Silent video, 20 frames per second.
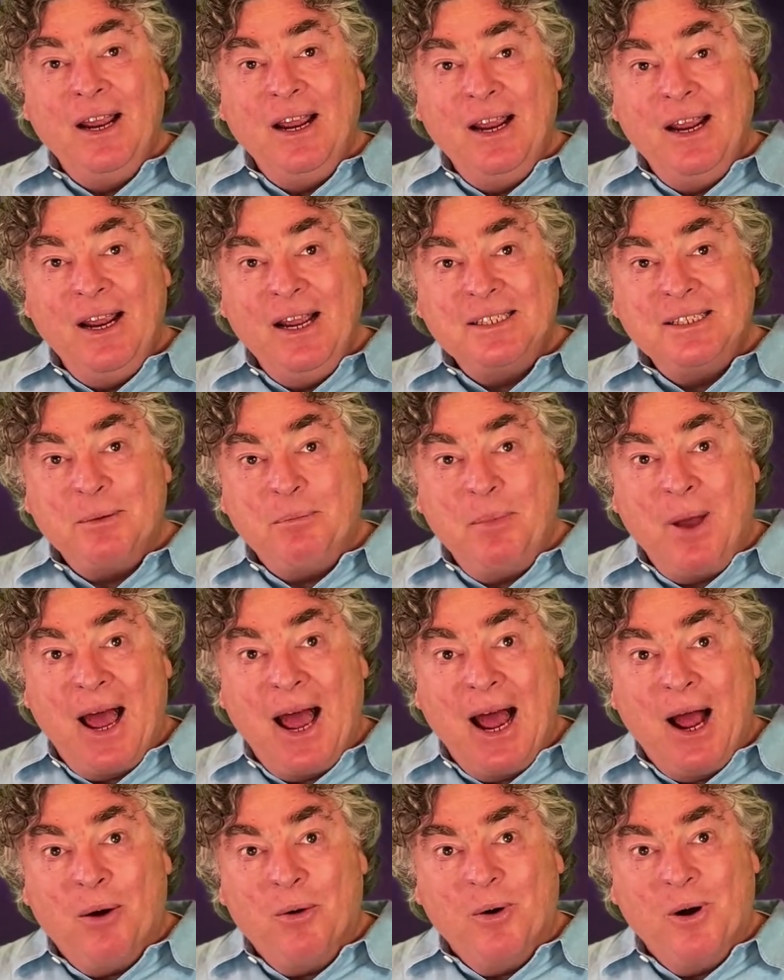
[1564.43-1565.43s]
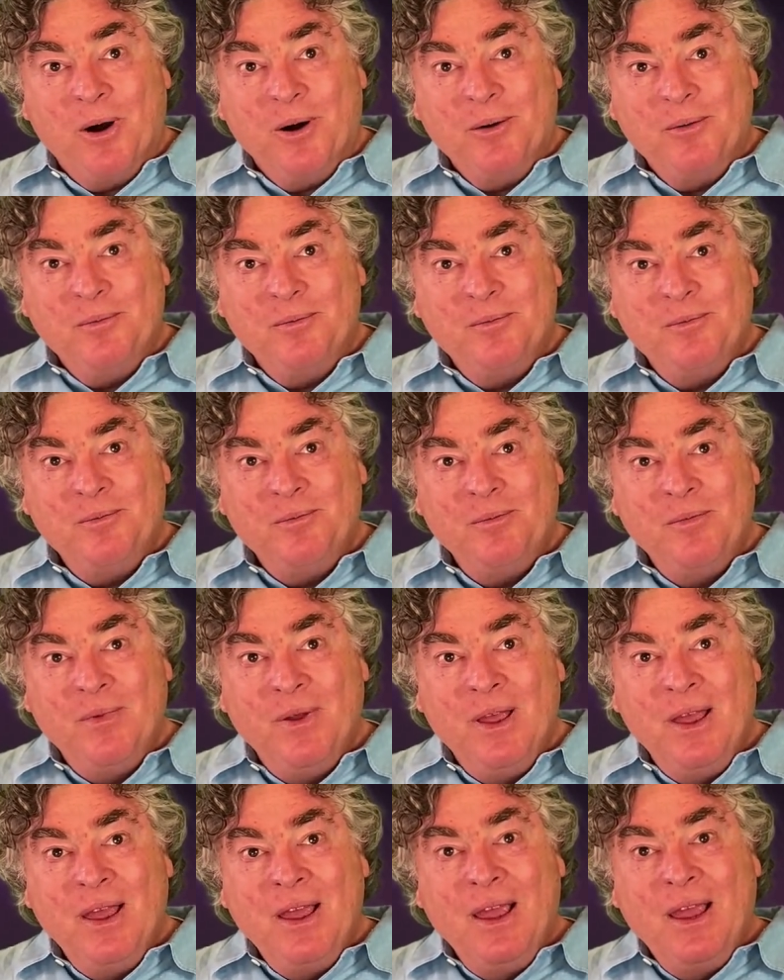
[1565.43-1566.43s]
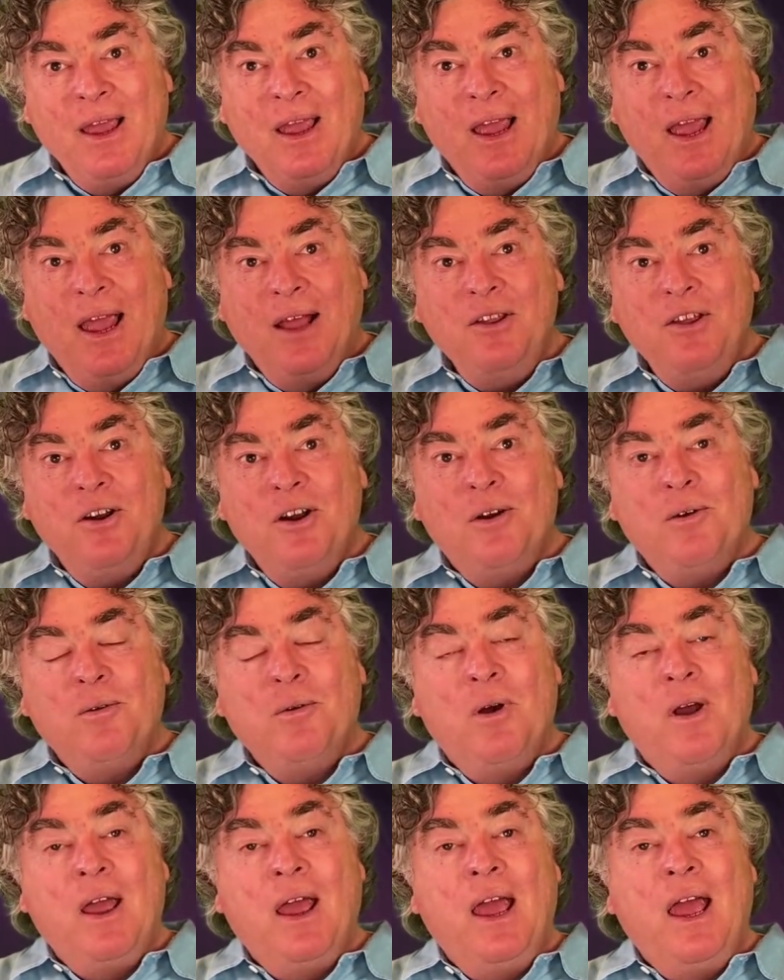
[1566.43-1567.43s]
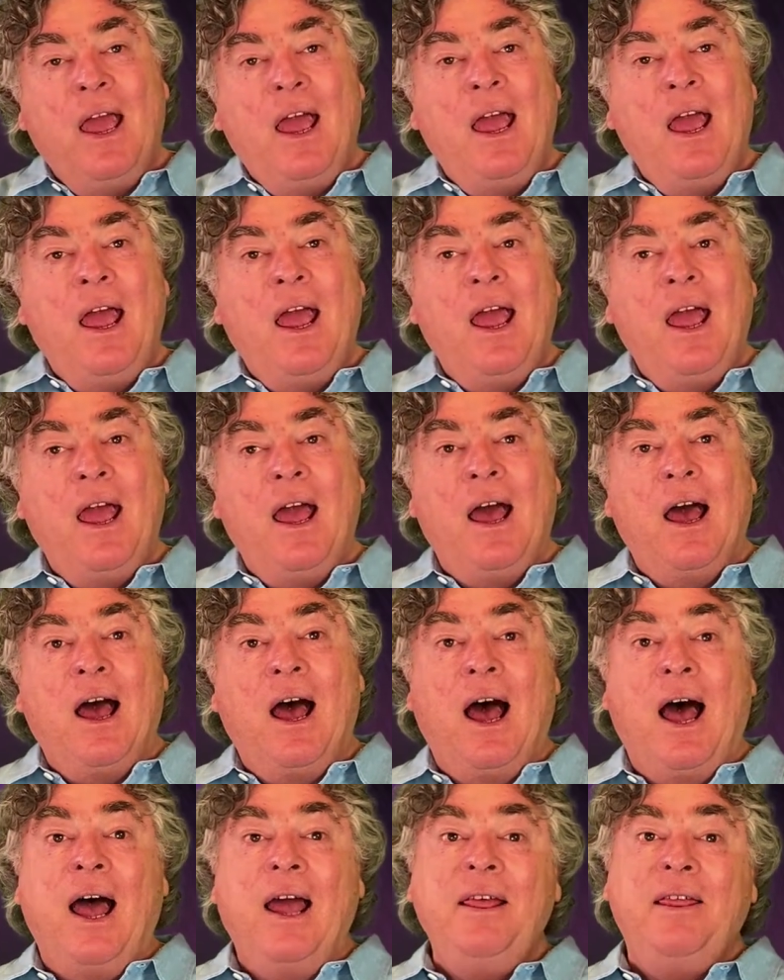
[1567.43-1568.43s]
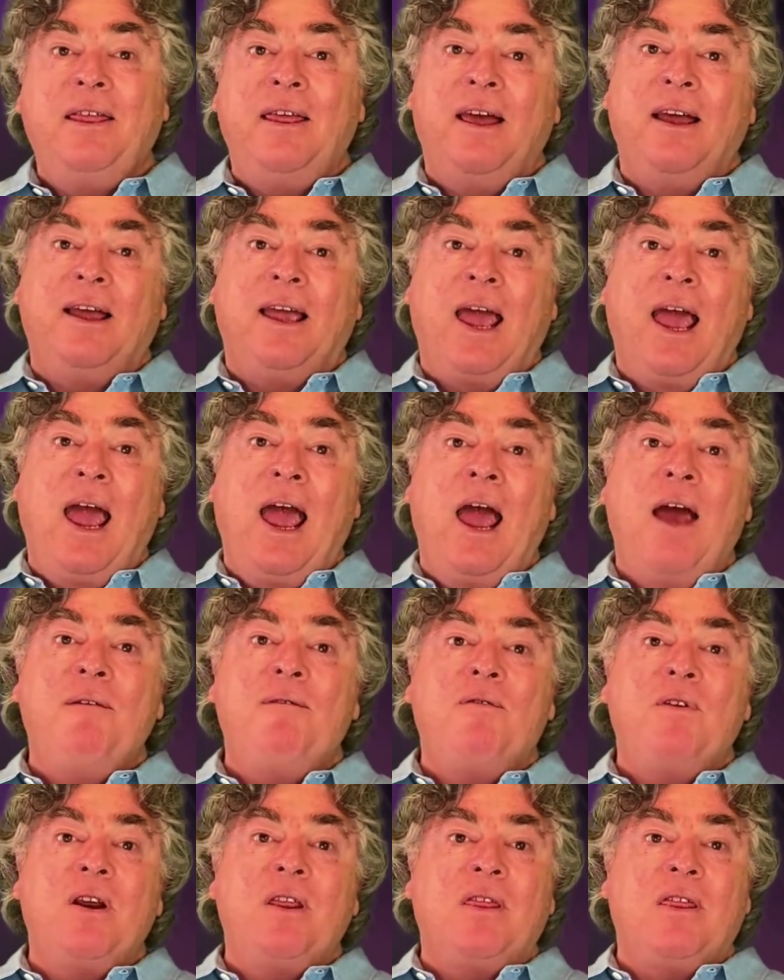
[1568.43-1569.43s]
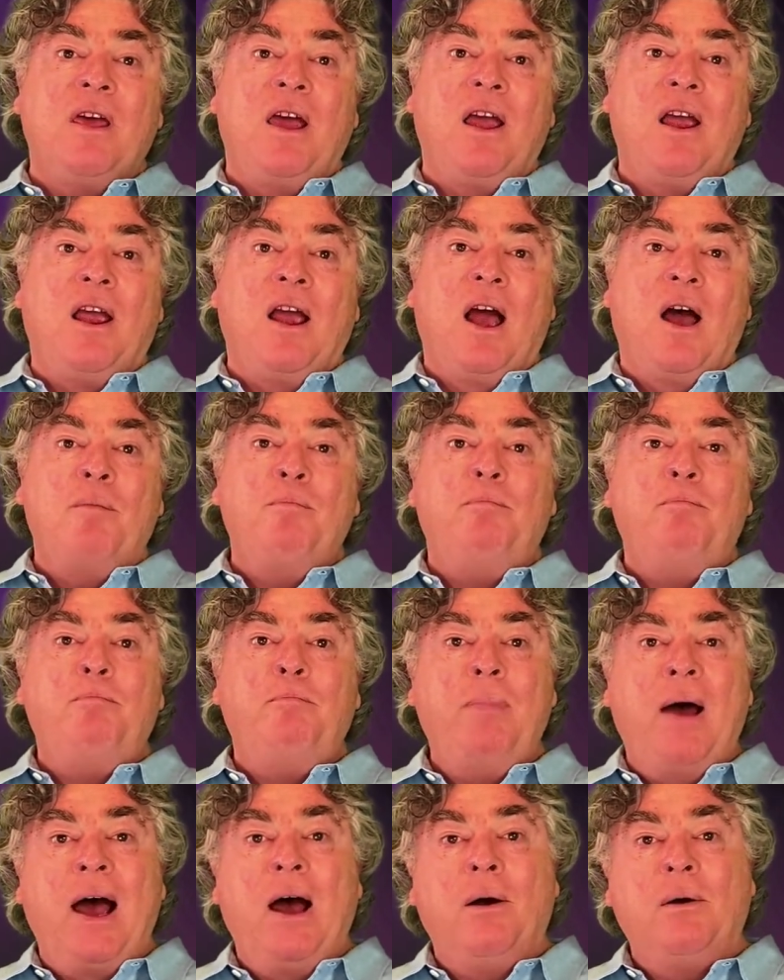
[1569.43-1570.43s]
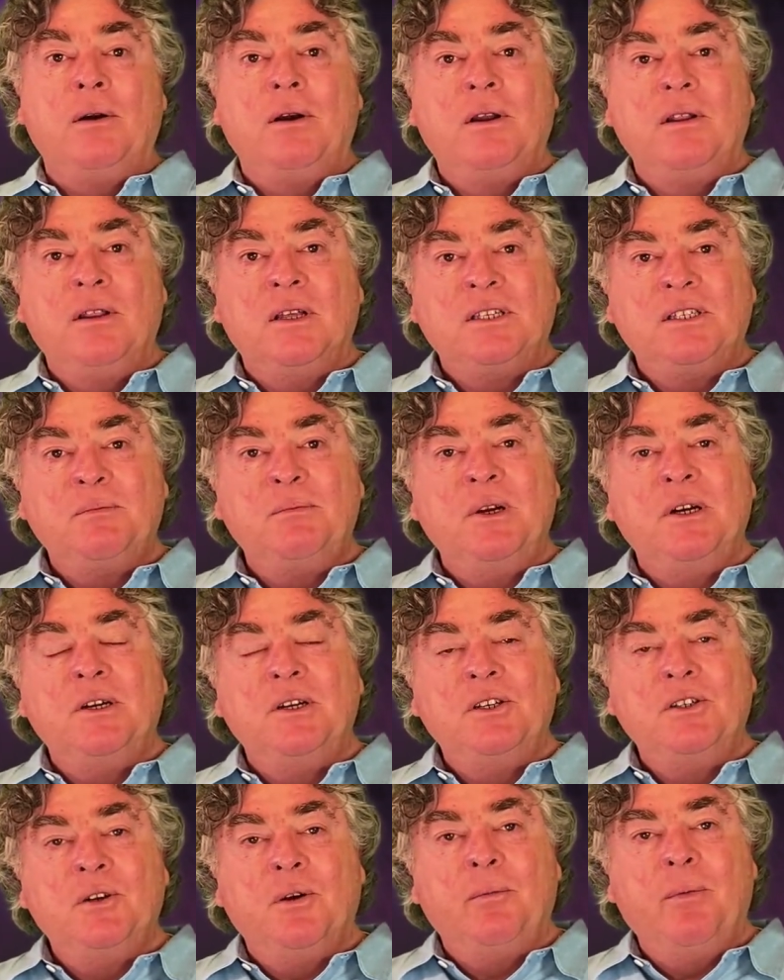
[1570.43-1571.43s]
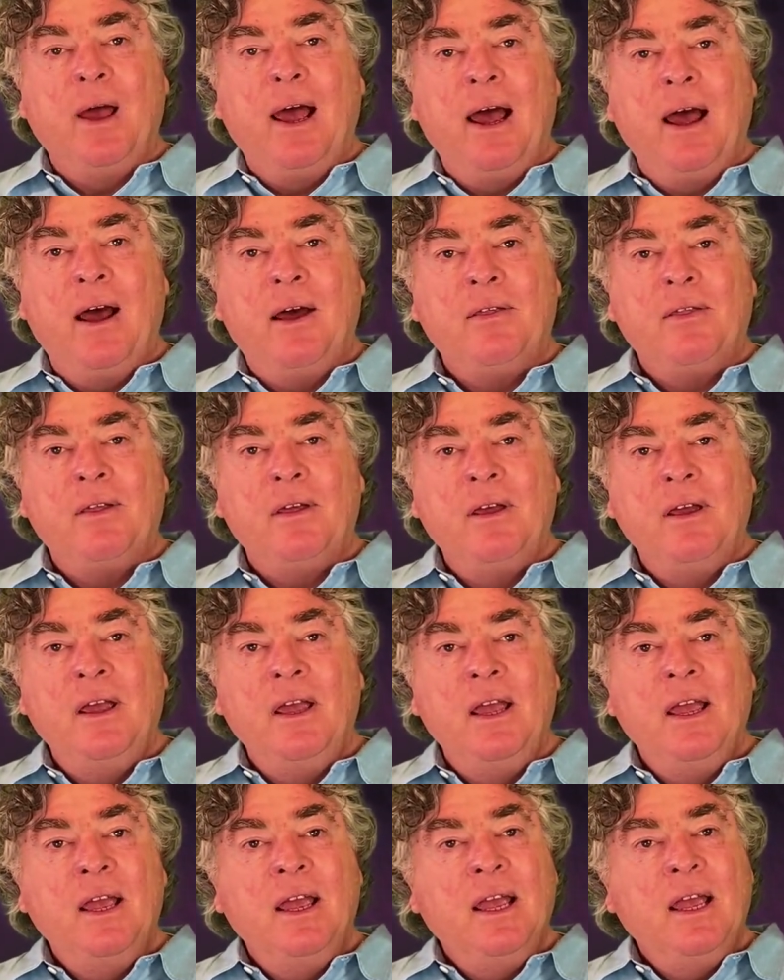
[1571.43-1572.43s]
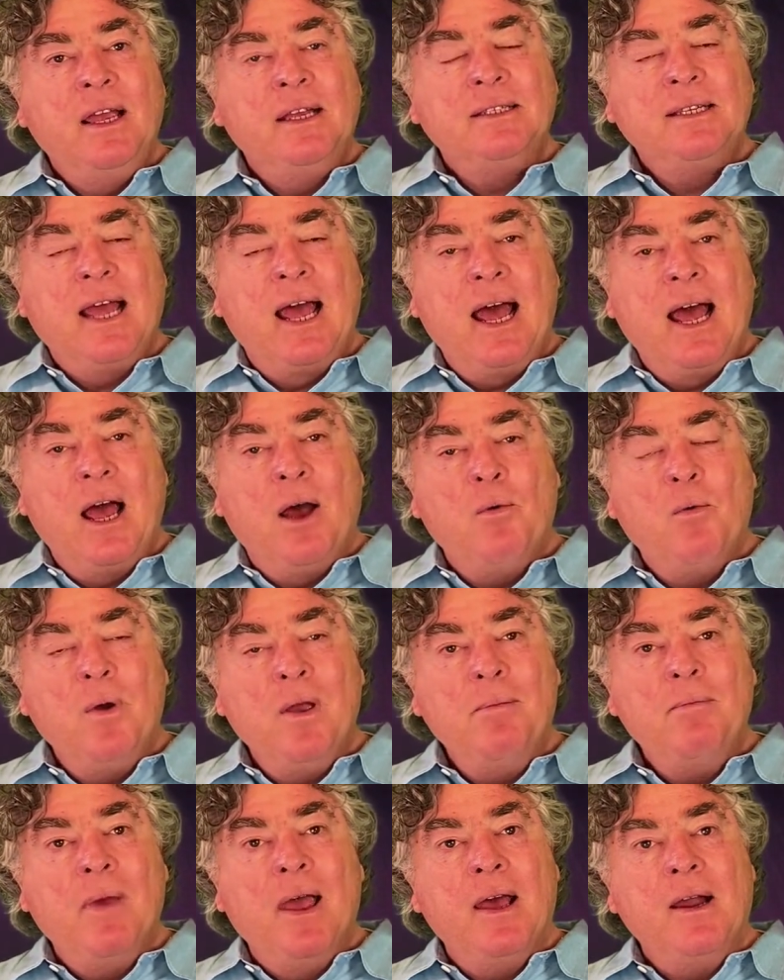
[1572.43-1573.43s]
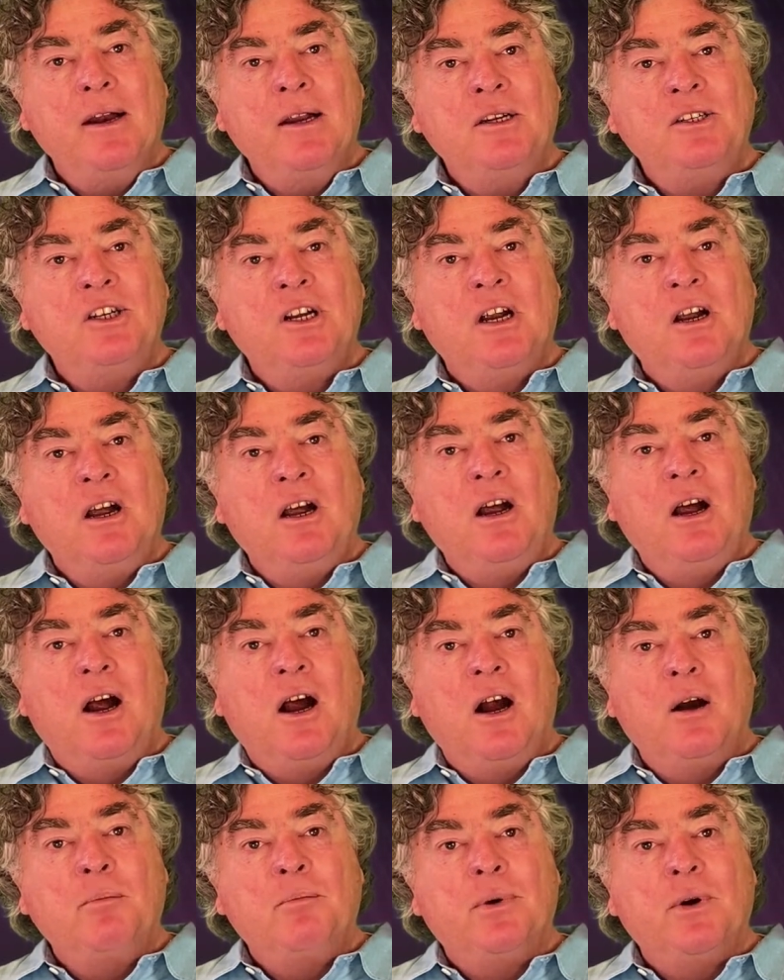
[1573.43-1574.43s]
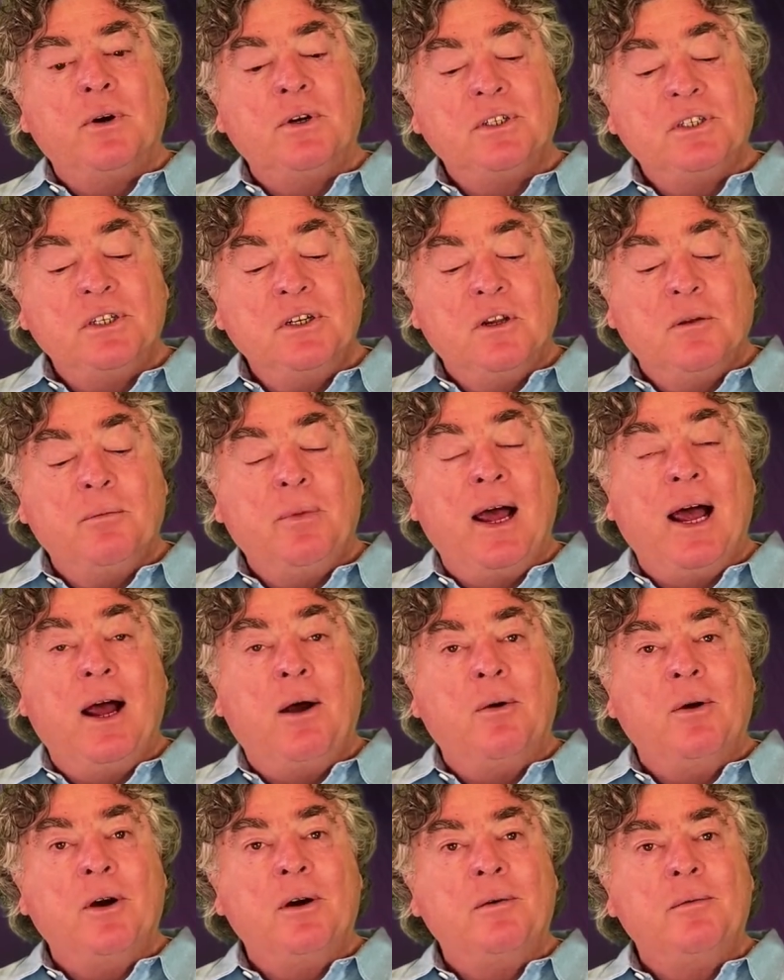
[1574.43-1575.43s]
It's a power. And I think everything about the spiritual path is how we manage our personal power.